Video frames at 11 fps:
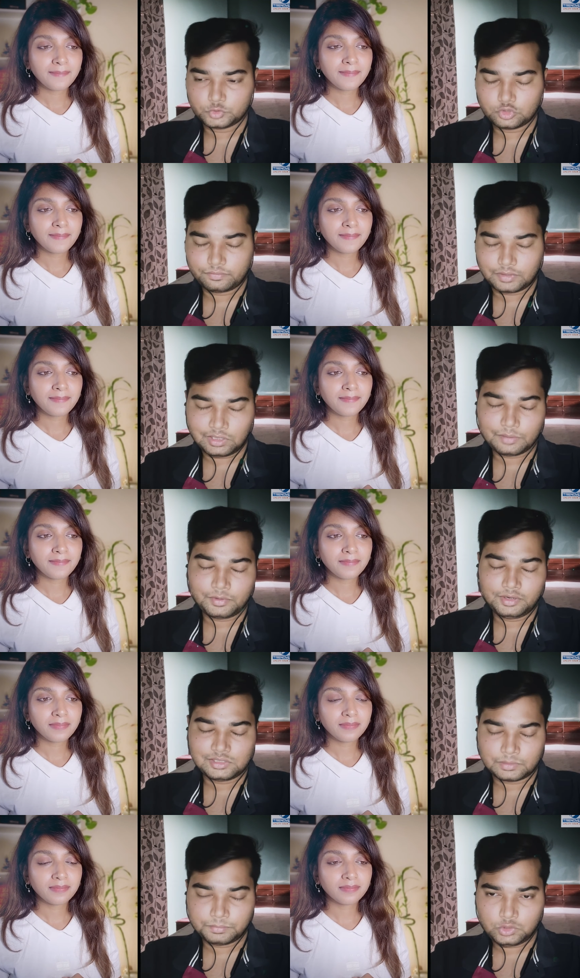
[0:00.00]
Speaker 1: So
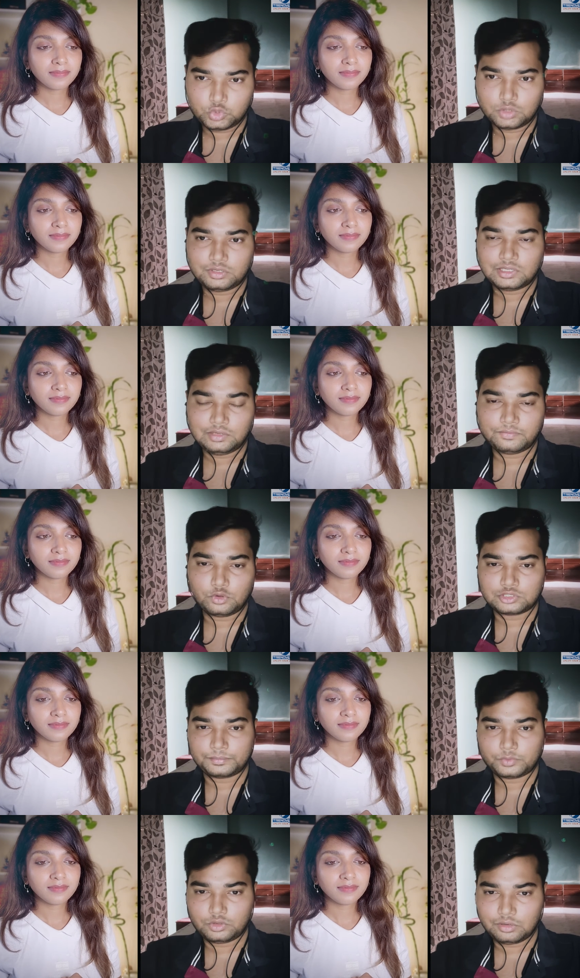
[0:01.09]
fundamental is something you should really
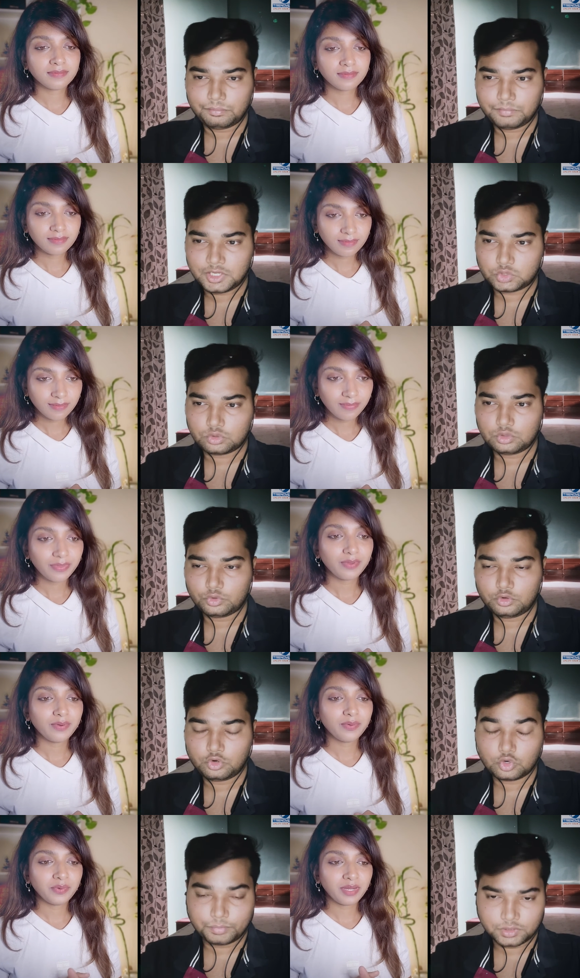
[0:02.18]
focus upon and make sure you are
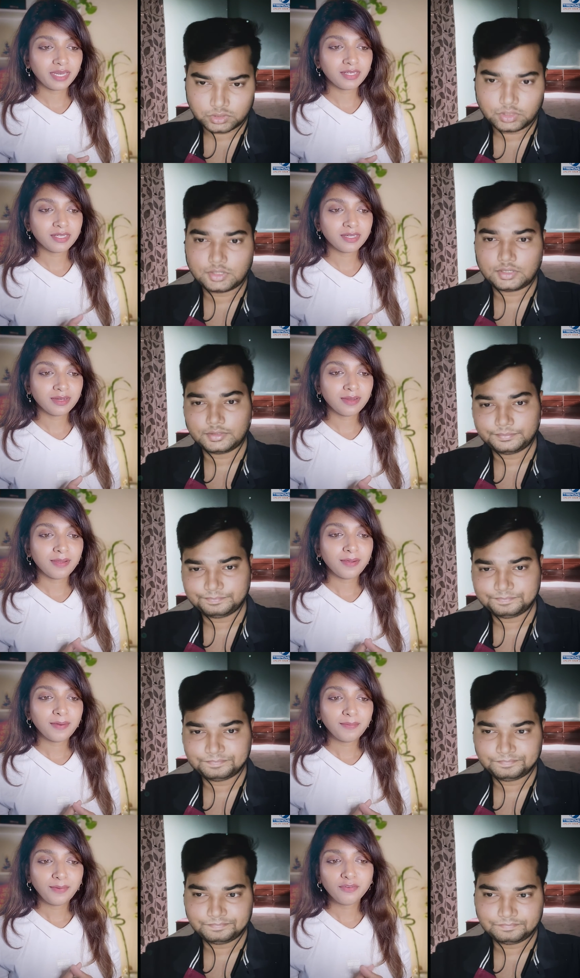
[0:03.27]
in robust in it.
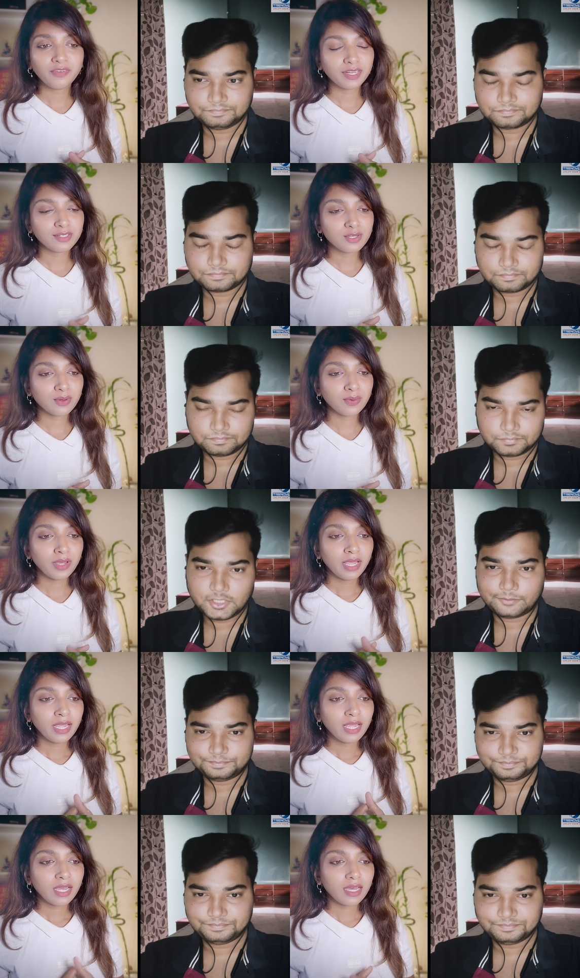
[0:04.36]
Speaker 2: Perfect. So
Speaker 1: yeah.
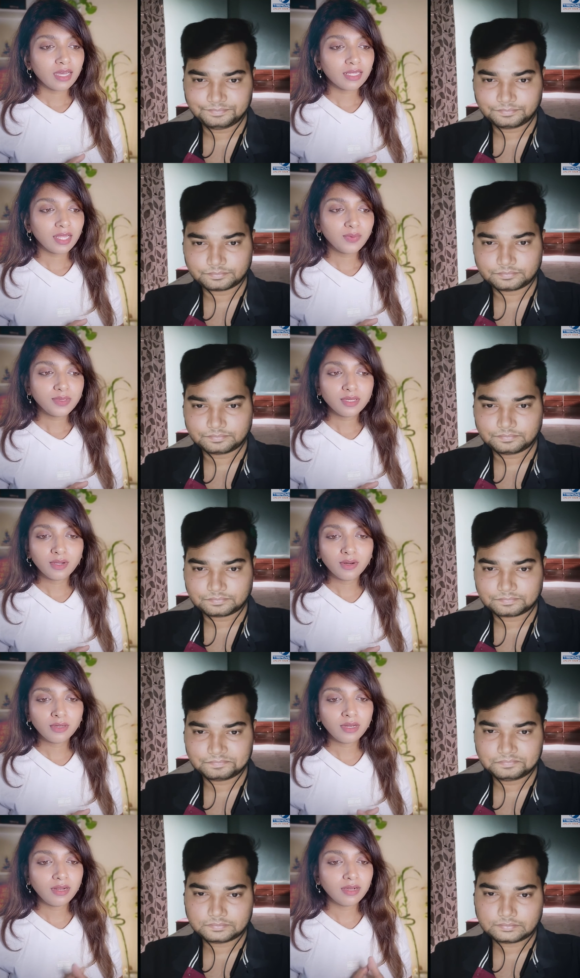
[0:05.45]
Speaker 2: uh, that was a
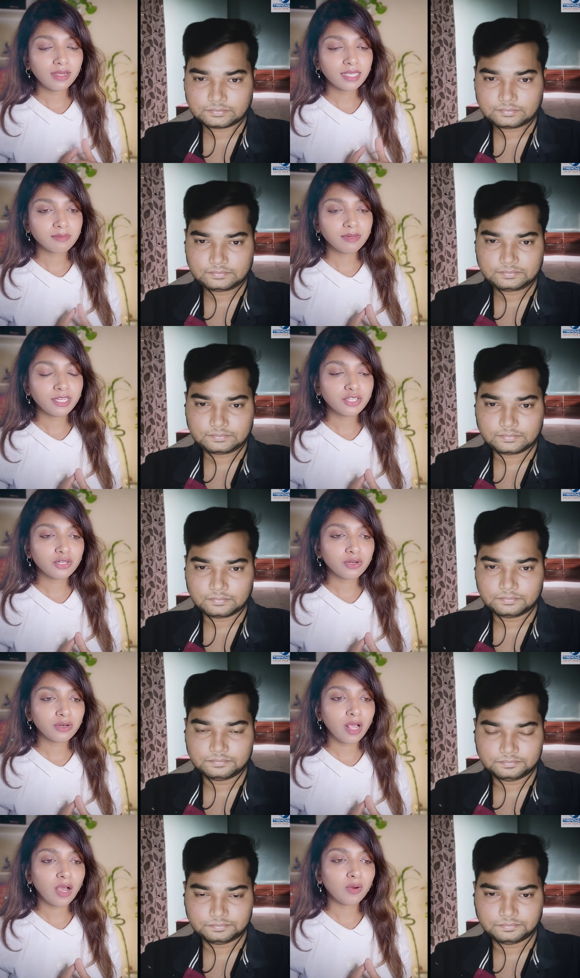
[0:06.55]
good uh,
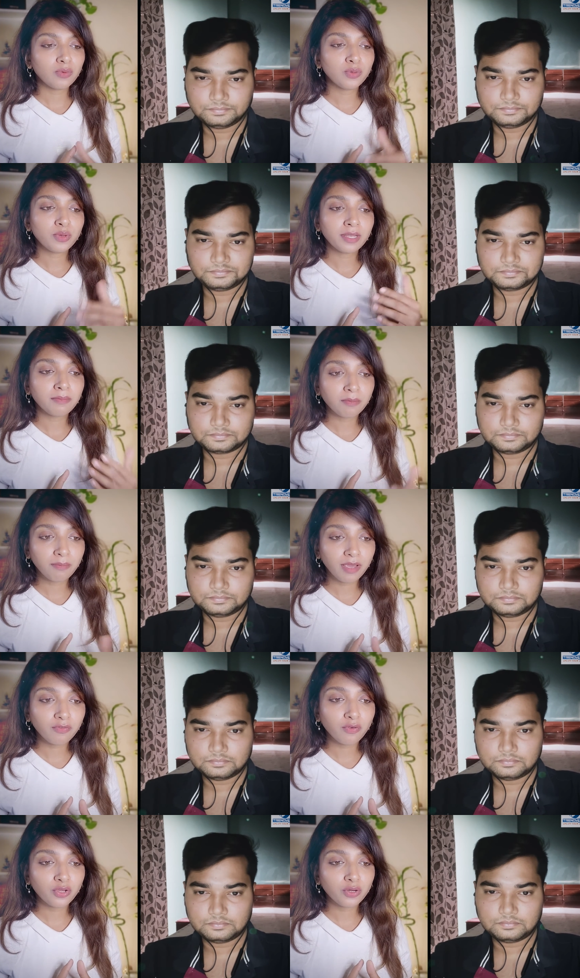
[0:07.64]
explanation how you can
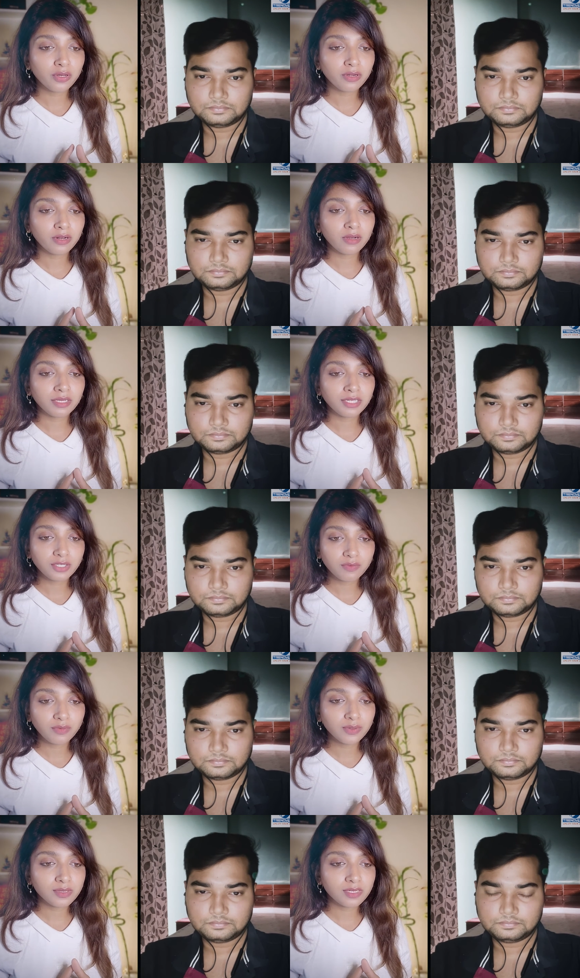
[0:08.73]
prepare for your uh,
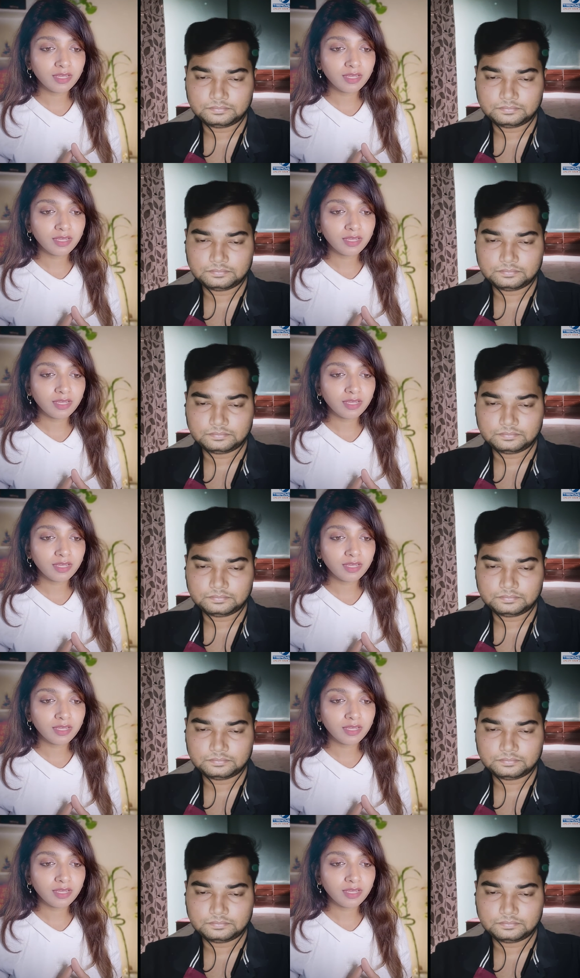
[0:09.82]
interviews,